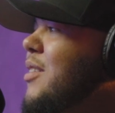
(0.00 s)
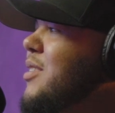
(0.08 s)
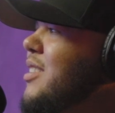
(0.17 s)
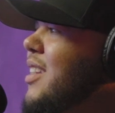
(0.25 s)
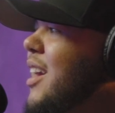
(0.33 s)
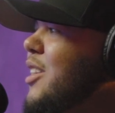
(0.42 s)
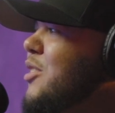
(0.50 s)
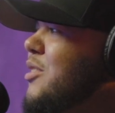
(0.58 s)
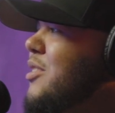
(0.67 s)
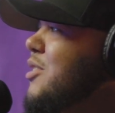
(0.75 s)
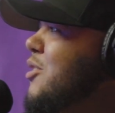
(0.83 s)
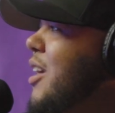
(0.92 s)
I just kind of
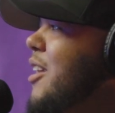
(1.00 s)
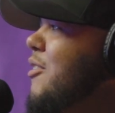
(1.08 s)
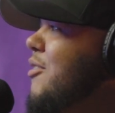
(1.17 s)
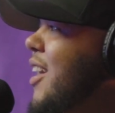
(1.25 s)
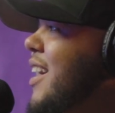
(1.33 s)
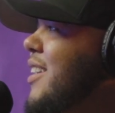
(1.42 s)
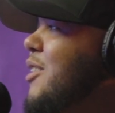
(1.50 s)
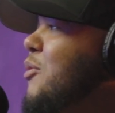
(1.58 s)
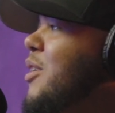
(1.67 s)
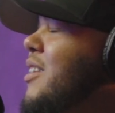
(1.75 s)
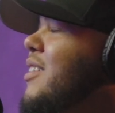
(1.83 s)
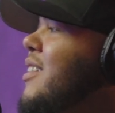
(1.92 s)
try to find it
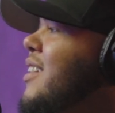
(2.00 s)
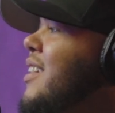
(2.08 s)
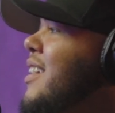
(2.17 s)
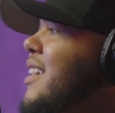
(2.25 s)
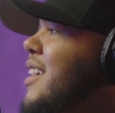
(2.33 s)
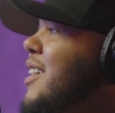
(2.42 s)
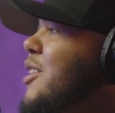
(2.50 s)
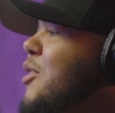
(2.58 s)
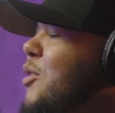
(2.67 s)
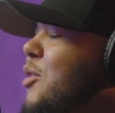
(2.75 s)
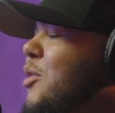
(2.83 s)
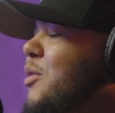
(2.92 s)
when
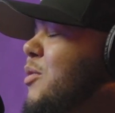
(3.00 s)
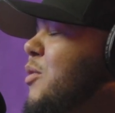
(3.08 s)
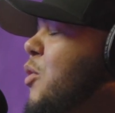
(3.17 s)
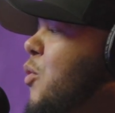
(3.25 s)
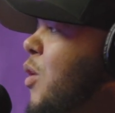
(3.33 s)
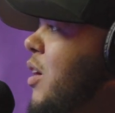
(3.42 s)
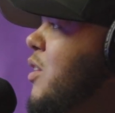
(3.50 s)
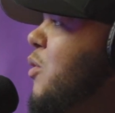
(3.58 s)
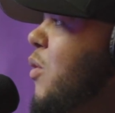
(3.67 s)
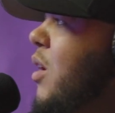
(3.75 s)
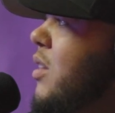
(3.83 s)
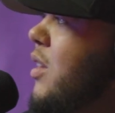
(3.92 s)
walking the
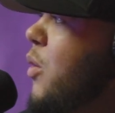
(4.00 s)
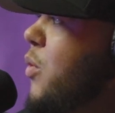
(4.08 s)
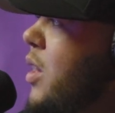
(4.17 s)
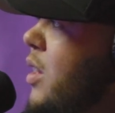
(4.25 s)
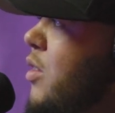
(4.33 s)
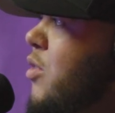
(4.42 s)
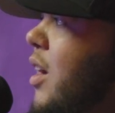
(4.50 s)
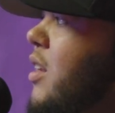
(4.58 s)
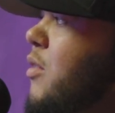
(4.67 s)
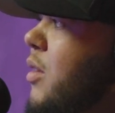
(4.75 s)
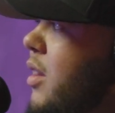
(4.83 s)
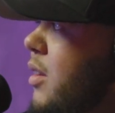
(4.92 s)
walk that we try
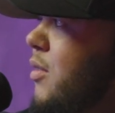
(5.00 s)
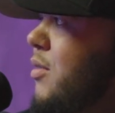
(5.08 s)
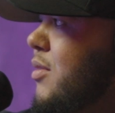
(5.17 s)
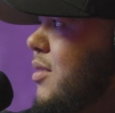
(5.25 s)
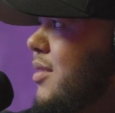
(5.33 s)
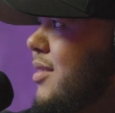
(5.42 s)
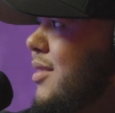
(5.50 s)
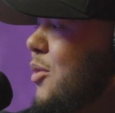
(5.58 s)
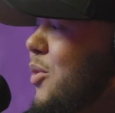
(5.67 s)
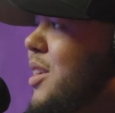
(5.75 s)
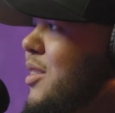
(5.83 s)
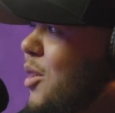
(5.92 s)
to live,
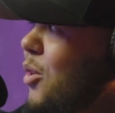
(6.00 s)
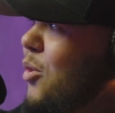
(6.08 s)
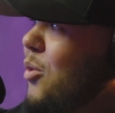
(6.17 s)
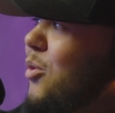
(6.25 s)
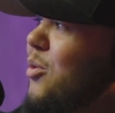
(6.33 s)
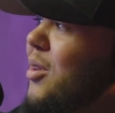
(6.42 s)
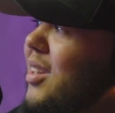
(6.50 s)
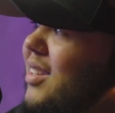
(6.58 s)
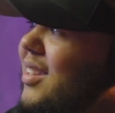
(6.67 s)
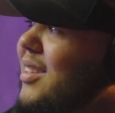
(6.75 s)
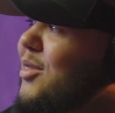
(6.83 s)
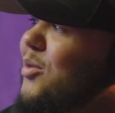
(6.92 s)
we know what it
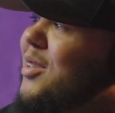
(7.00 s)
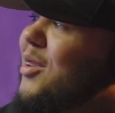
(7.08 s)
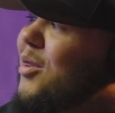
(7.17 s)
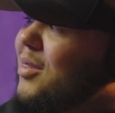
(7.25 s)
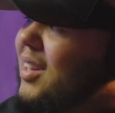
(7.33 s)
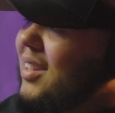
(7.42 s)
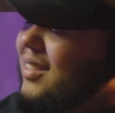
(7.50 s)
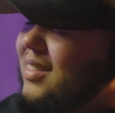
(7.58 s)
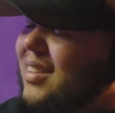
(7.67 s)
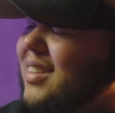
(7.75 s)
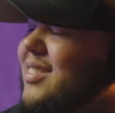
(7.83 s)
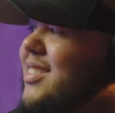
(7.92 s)
is. We know, like,
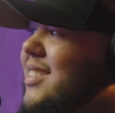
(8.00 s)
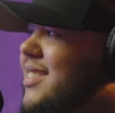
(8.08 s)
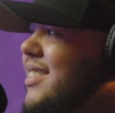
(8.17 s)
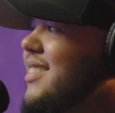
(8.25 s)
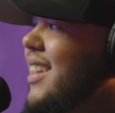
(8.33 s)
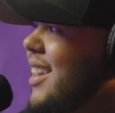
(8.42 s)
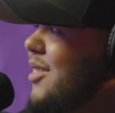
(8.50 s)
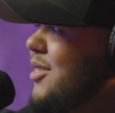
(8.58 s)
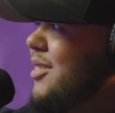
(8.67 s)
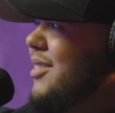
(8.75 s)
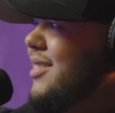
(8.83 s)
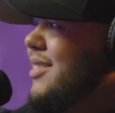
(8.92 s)
Jesus is the answer,
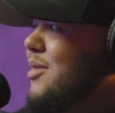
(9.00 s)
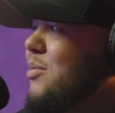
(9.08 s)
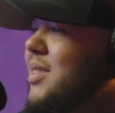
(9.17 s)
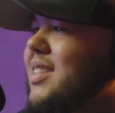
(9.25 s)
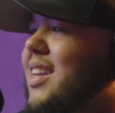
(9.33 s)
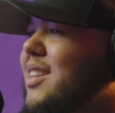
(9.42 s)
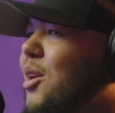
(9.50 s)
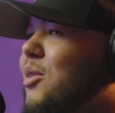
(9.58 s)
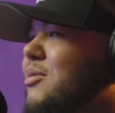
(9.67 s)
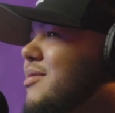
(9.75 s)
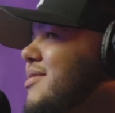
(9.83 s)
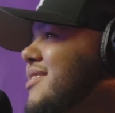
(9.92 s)
but they don't.